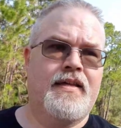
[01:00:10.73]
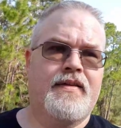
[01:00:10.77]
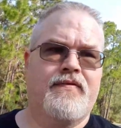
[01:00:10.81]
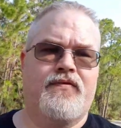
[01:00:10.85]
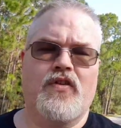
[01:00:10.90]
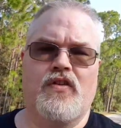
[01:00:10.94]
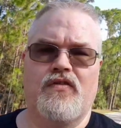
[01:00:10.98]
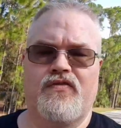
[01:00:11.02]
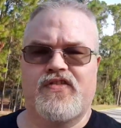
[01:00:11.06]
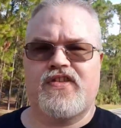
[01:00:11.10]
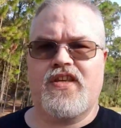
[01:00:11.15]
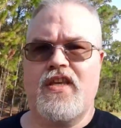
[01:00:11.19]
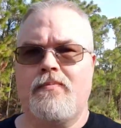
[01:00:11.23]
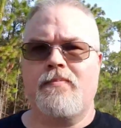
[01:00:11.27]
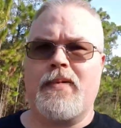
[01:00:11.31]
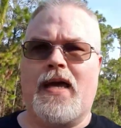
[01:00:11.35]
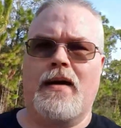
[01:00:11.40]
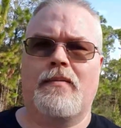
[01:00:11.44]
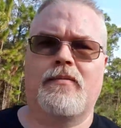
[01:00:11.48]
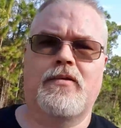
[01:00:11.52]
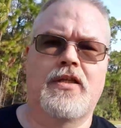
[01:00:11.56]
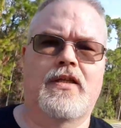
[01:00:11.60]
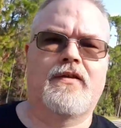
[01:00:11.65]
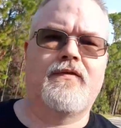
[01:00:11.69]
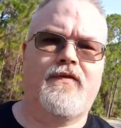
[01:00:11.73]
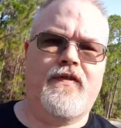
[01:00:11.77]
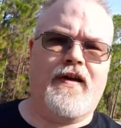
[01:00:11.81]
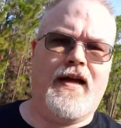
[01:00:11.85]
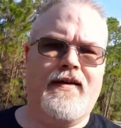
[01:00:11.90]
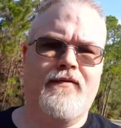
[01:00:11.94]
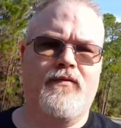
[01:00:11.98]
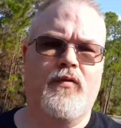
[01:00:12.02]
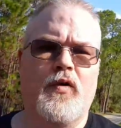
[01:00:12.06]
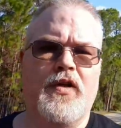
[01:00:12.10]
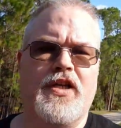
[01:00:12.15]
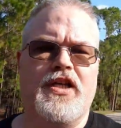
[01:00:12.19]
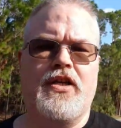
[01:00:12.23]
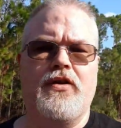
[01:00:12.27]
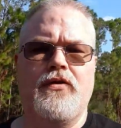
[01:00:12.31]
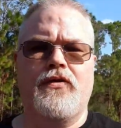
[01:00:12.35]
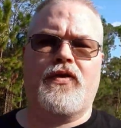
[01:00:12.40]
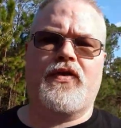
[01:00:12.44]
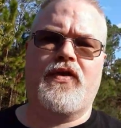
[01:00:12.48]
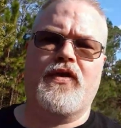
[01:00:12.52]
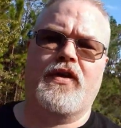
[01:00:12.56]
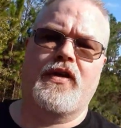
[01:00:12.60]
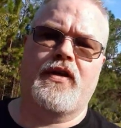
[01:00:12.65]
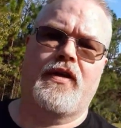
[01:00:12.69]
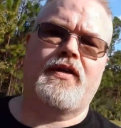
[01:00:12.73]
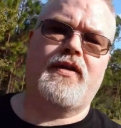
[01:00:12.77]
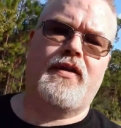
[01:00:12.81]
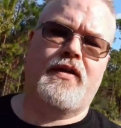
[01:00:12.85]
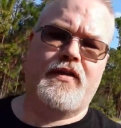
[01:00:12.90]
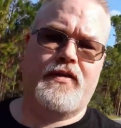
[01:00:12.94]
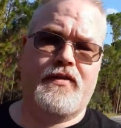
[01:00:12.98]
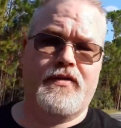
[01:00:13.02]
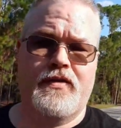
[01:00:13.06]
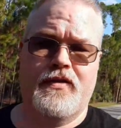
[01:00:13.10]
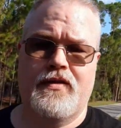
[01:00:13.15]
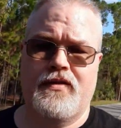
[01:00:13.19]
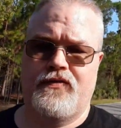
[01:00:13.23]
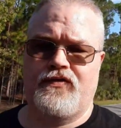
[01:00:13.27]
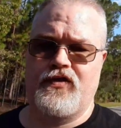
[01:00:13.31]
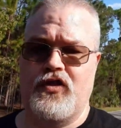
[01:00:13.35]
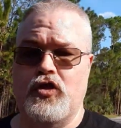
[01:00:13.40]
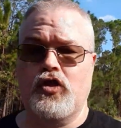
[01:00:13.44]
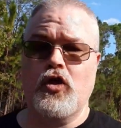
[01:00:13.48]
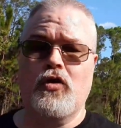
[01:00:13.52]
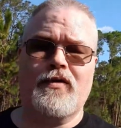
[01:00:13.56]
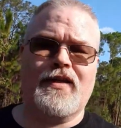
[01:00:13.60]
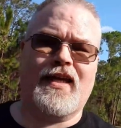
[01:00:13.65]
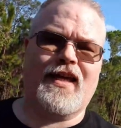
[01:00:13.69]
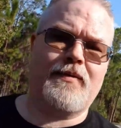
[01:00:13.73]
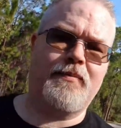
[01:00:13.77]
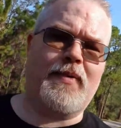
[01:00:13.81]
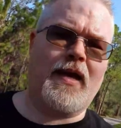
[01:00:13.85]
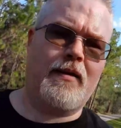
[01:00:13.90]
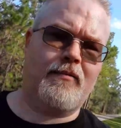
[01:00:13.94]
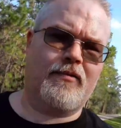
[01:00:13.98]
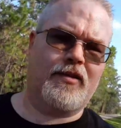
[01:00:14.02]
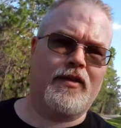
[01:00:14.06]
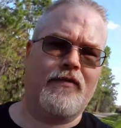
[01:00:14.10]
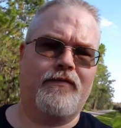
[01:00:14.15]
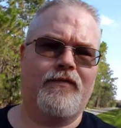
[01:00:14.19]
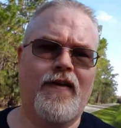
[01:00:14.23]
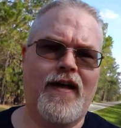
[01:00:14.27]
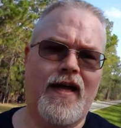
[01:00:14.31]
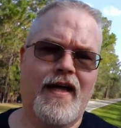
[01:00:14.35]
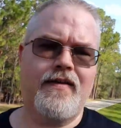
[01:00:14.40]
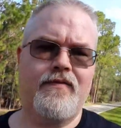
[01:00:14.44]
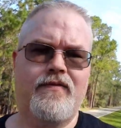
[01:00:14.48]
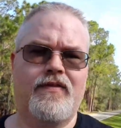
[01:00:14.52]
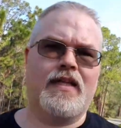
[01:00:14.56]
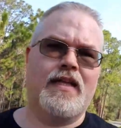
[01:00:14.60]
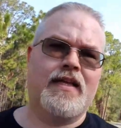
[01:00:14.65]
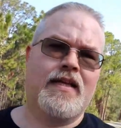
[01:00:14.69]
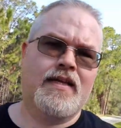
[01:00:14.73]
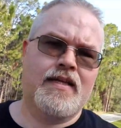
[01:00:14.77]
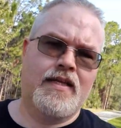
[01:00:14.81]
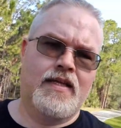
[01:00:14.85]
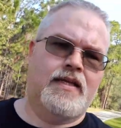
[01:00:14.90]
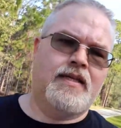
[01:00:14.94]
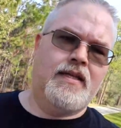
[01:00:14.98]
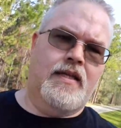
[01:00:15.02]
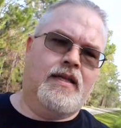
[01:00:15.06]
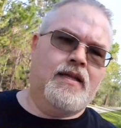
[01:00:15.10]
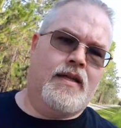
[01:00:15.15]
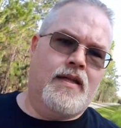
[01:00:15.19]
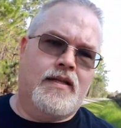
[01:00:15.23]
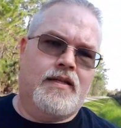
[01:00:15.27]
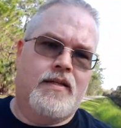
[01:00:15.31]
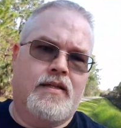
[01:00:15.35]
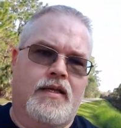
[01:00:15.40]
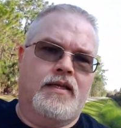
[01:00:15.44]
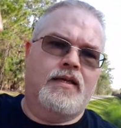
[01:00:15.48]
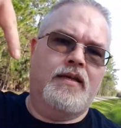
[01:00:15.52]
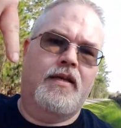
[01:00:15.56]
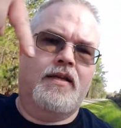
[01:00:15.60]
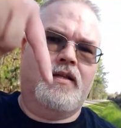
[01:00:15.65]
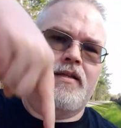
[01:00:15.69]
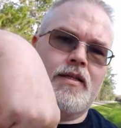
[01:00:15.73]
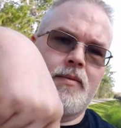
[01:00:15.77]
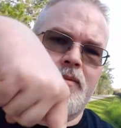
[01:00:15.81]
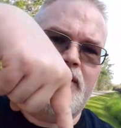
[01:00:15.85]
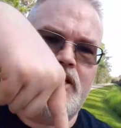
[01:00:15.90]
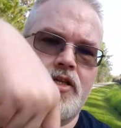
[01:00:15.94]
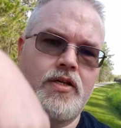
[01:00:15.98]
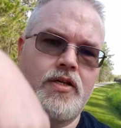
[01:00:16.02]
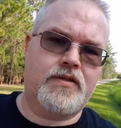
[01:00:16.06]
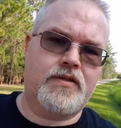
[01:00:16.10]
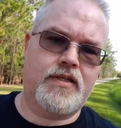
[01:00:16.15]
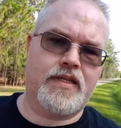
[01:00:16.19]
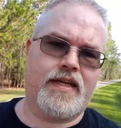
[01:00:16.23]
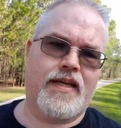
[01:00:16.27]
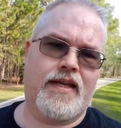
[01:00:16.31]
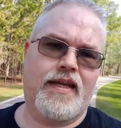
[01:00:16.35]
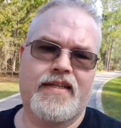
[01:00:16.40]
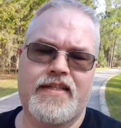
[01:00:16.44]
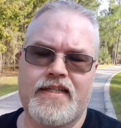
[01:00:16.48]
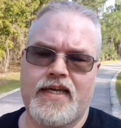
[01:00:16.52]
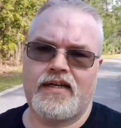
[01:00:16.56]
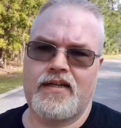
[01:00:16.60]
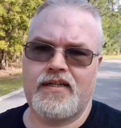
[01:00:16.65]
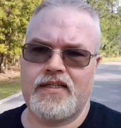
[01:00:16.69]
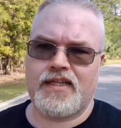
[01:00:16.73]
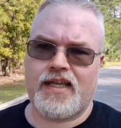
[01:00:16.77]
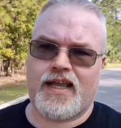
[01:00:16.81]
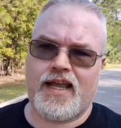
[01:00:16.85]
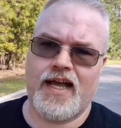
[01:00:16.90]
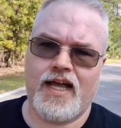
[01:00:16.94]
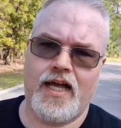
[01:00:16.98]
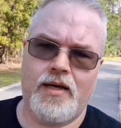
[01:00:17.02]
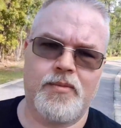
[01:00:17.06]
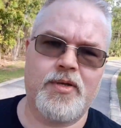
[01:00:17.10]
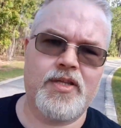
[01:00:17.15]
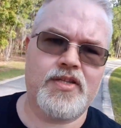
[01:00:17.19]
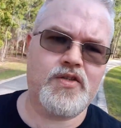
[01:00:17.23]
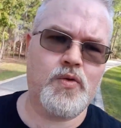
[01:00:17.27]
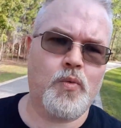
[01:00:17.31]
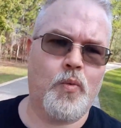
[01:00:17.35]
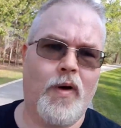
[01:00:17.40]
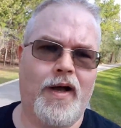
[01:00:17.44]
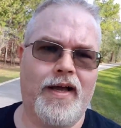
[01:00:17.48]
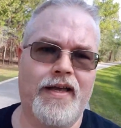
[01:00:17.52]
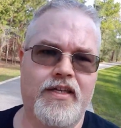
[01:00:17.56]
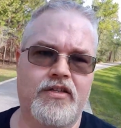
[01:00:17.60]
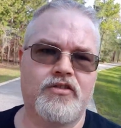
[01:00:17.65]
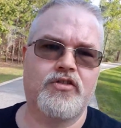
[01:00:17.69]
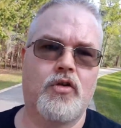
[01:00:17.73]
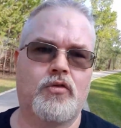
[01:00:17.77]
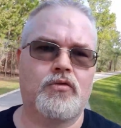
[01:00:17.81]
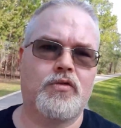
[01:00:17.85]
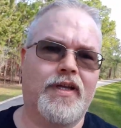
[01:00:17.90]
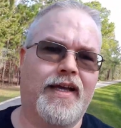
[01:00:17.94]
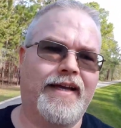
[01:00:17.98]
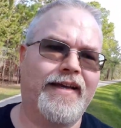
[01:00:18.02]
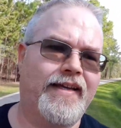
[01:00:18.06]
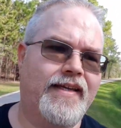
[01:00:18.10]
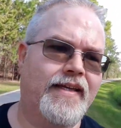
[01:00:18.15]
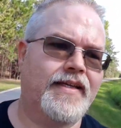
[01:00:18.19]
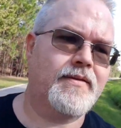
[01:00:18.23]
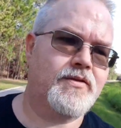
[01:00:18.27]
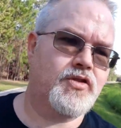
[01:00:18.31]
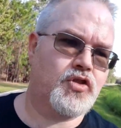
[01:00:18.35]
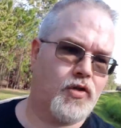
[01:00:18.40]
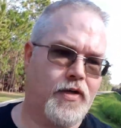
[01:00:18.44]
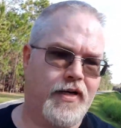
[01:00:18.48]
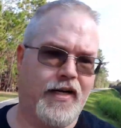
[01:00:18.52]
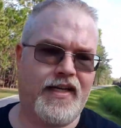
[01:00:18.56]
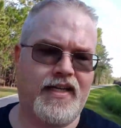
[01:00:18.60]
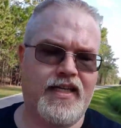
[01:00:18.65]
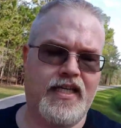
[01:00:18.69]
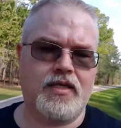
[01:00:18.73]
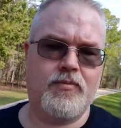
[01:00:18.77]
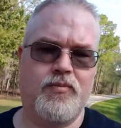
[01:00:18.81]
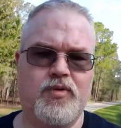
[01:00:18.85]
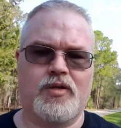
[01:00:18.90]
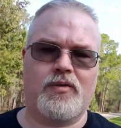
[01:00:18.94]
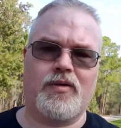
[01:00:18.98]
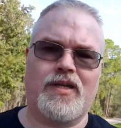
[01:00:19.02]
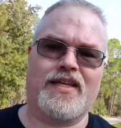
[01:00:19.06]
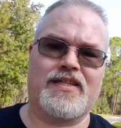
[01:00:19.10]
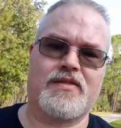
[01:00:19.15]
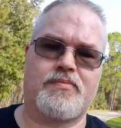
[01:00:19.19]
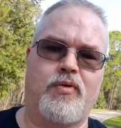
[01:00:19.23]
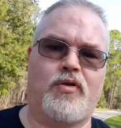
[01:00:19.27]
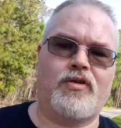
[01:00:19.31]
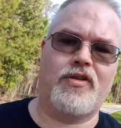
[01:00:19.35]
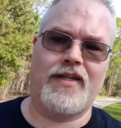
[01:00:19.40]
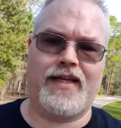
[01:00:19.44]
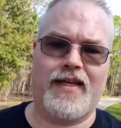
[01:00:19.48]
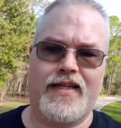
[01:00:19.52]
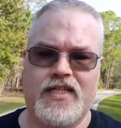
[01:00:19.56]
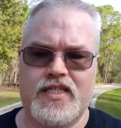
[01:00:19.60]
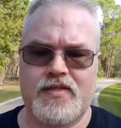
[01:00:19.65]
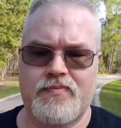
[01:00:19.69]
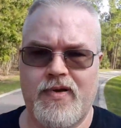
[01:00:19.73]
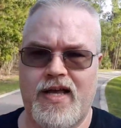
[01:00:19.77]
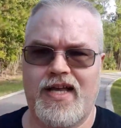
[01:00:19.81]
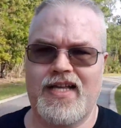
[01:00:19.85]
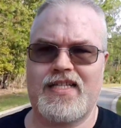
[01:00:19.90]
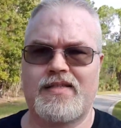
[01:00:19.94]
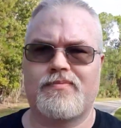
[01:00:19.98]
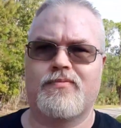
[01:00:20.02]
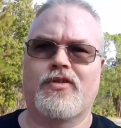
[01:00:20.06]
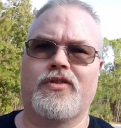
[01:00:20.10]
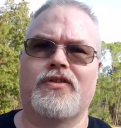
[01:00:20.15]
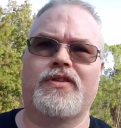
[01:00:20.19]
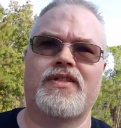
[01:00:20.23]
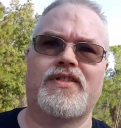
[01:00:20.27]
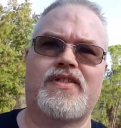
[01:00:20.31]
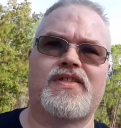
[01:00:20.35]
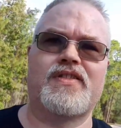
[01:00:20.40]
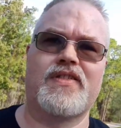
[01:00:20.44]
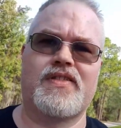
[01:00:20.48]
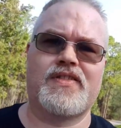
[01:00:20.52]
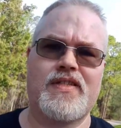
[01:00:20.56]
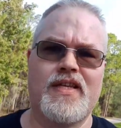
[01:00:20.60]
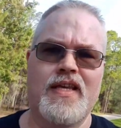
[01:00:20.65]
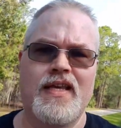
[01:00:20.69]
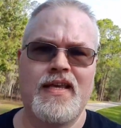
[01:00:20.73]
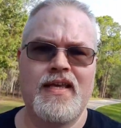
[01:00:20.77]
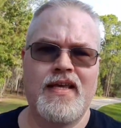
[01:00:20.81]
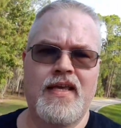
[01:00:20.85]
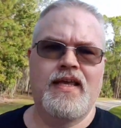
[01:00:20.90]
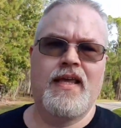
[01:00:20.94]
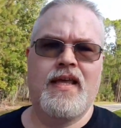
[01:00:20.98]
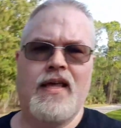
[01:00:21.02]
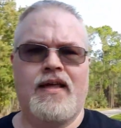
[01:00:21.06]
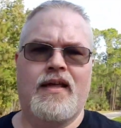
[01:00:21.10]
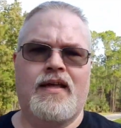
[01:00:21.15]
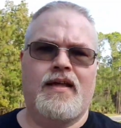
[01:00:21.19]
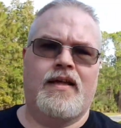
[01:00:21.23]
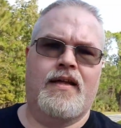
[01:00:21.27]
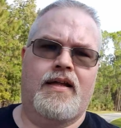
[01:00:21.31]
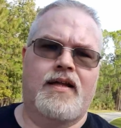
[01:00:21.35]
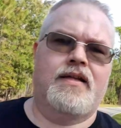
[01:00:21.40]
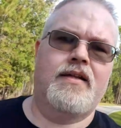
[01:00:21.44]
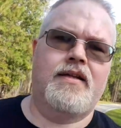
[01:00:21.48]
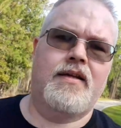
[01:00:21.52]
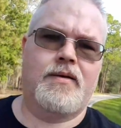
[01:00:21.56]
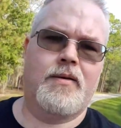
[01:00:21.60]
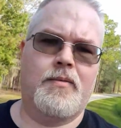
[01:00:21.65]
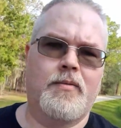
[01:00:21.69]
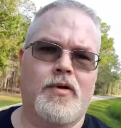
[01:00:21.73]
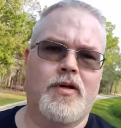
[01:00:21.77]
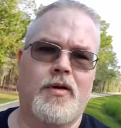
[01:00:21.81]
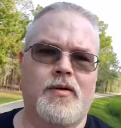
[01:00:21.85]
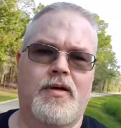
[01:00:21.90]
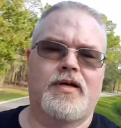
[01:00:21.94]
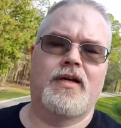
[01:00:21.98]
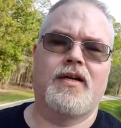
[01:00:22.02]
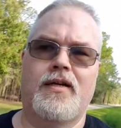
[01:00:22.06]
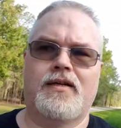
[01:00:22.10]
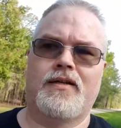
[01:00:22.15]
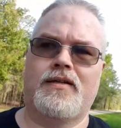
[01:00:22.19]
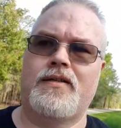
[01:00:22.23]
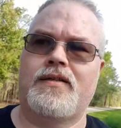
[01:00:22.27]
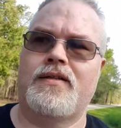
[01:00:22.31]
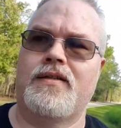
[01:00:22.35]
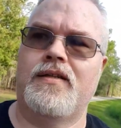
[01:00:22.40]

If you've seen Babylon 5, what do you think? If you don't like Babylon 5, let me down in the comments why you don't like it. Try to keep it as polite as possible. This is uh,